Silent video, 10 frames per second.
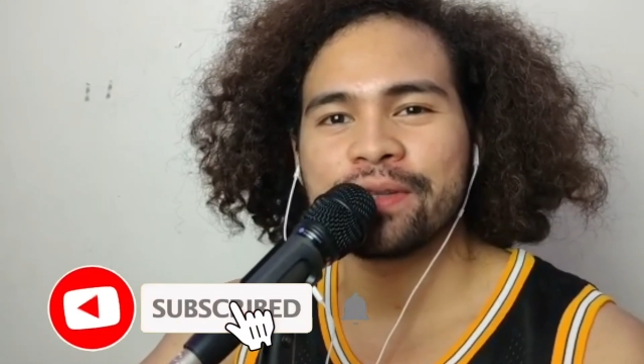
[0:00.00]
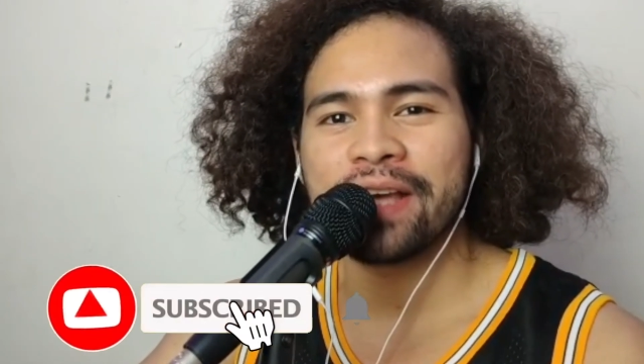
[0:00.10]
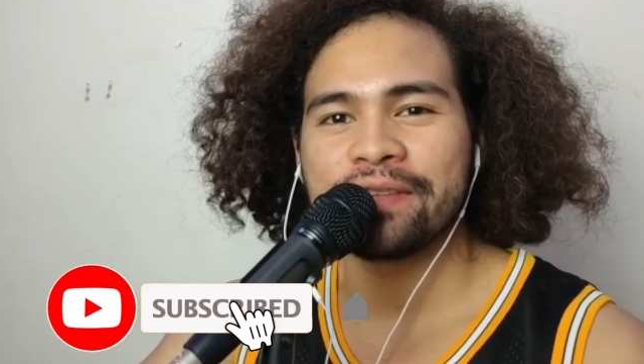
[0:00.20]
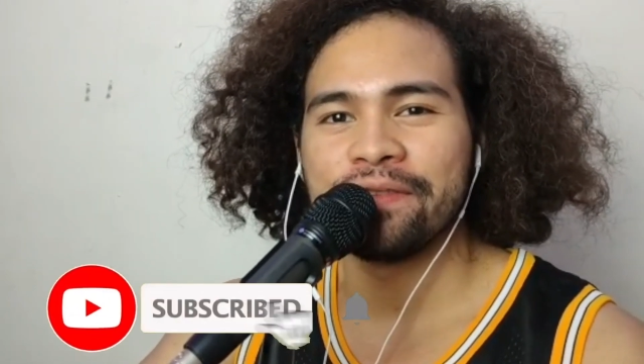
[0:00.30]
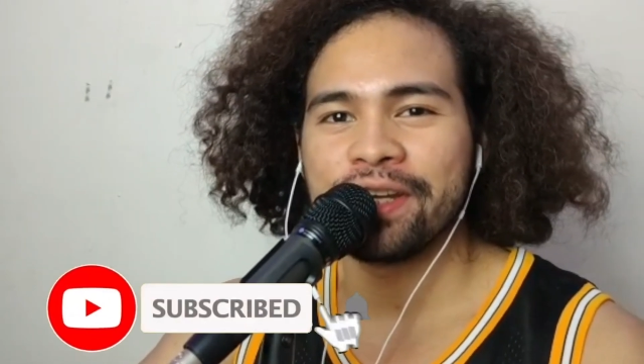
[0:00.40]

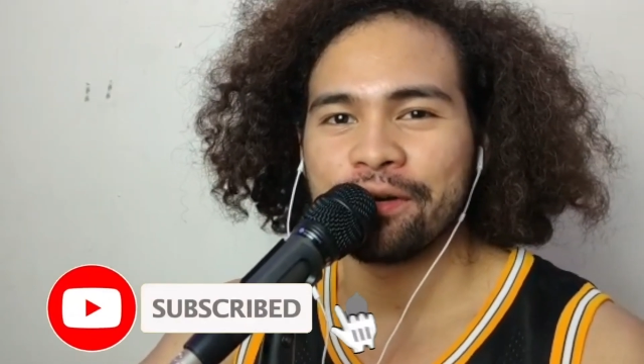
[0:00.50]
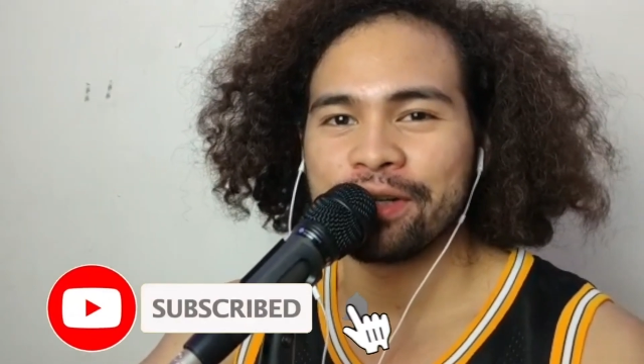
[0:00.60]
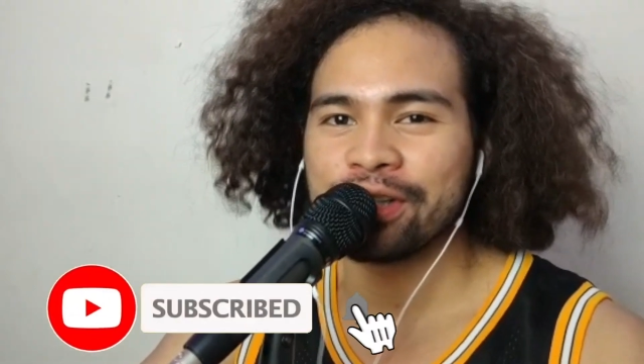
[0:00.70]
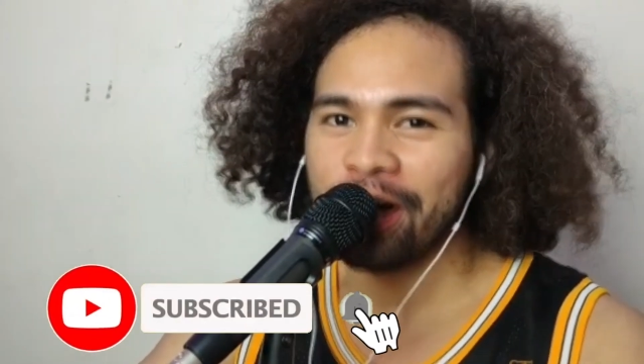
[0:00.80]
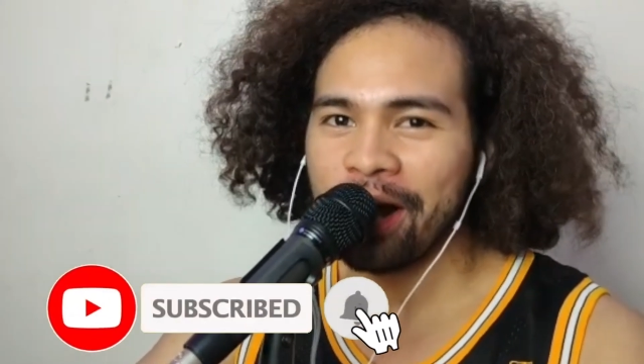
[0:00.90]
like the video,
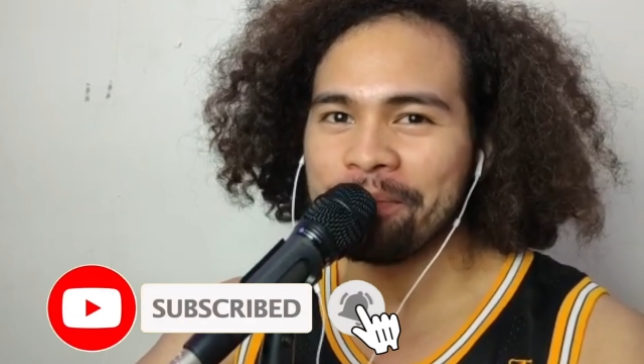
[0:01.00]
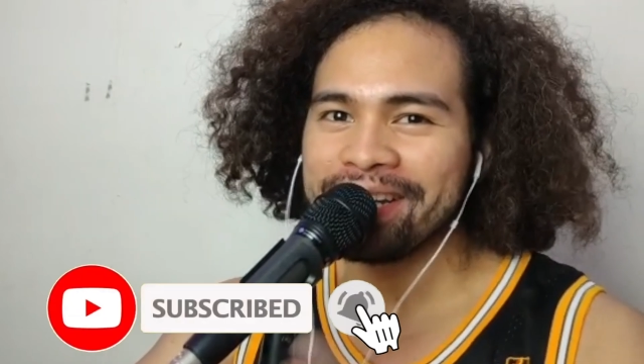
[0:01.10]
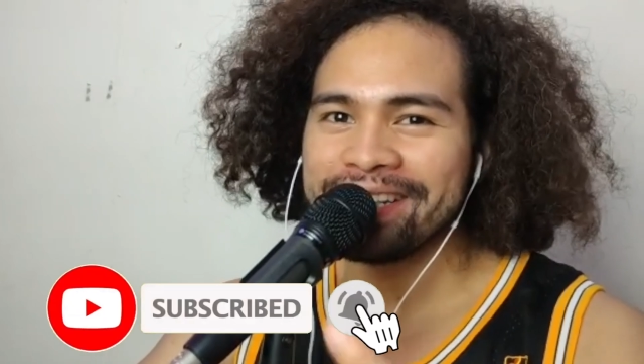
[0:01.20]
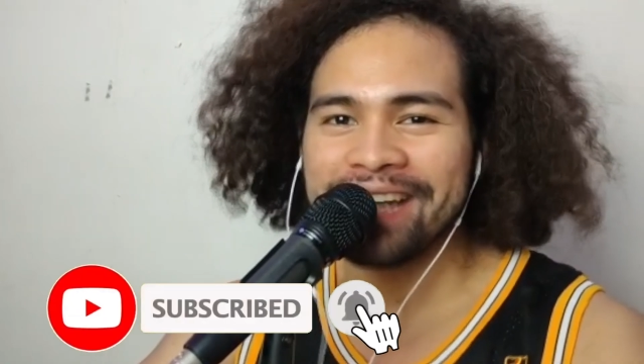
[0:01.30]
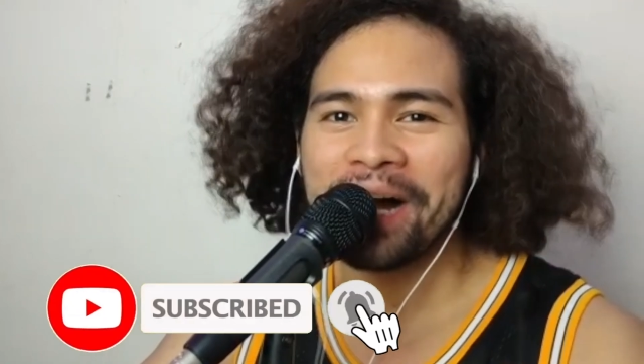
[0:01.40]
and
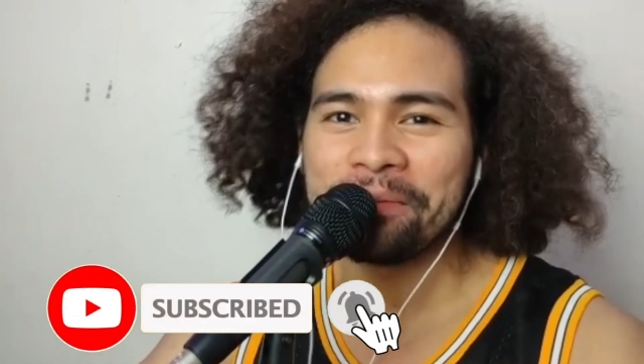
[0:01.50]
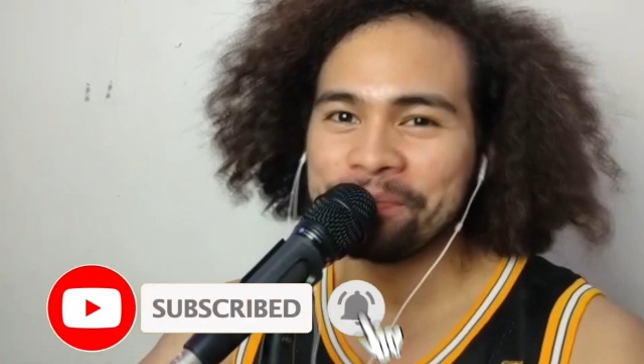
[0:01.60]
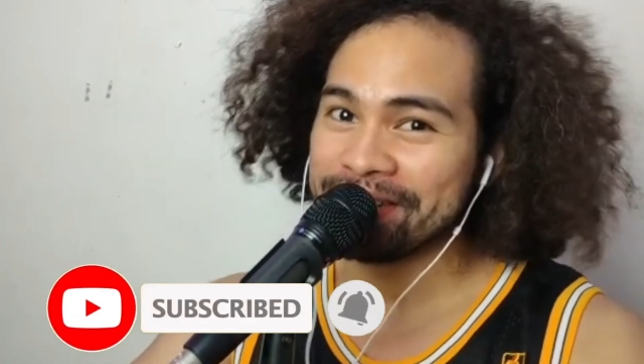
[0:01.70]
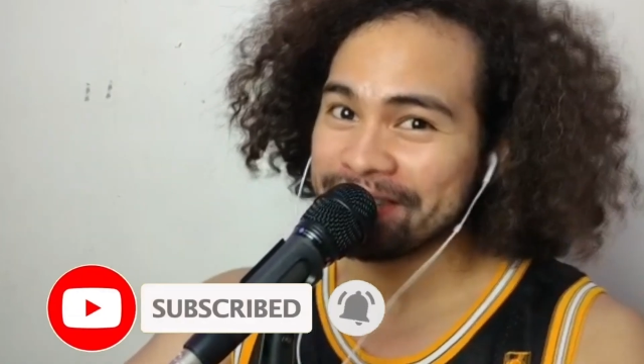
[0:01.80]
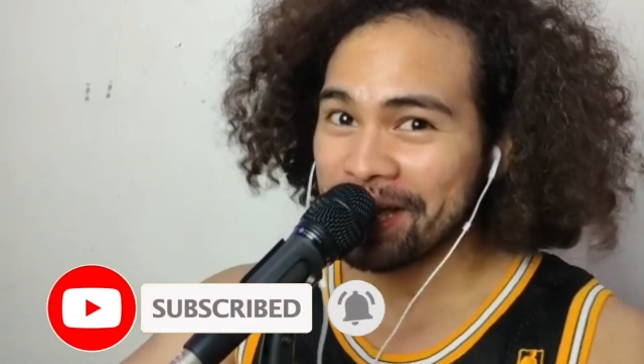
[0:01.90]
comment down
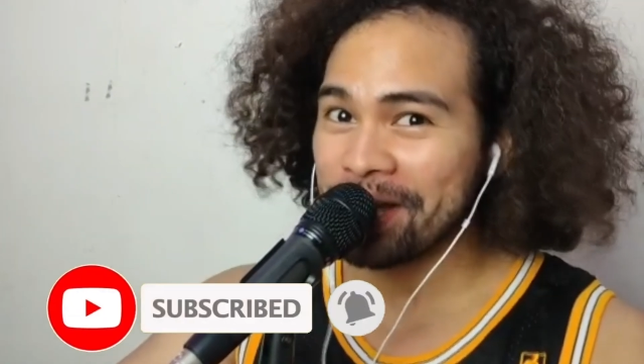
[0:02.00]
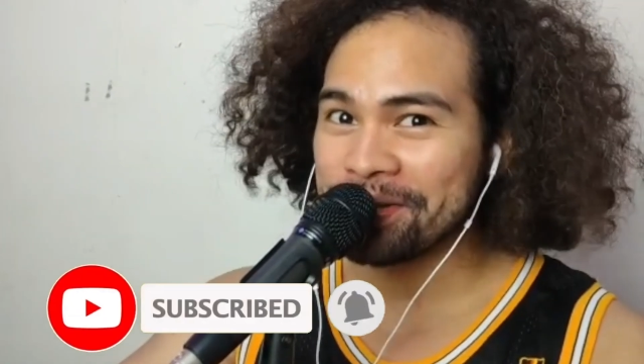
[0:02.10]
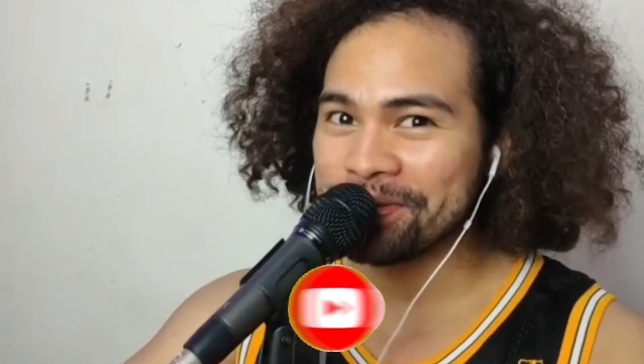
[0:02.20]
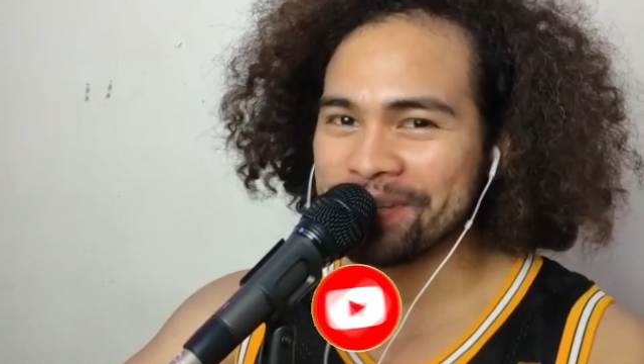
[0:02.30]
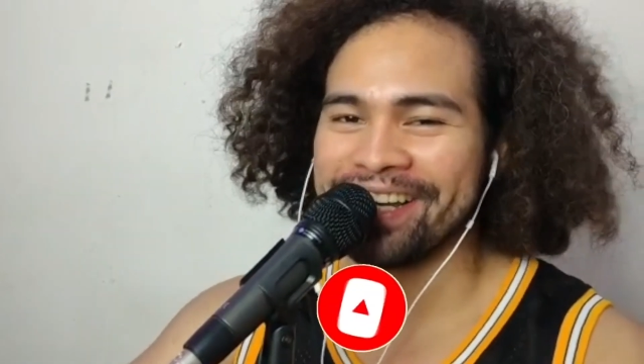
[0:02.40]
below.